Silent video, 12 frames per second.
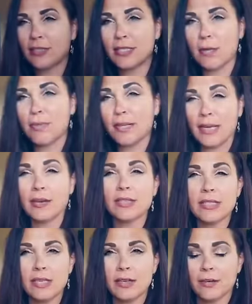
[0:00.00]
there's something
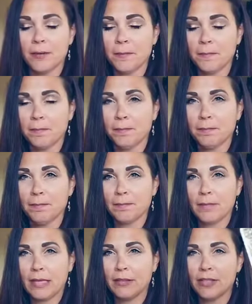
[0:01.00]
else here.
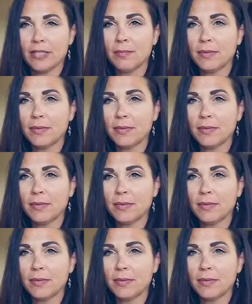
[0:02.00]
There's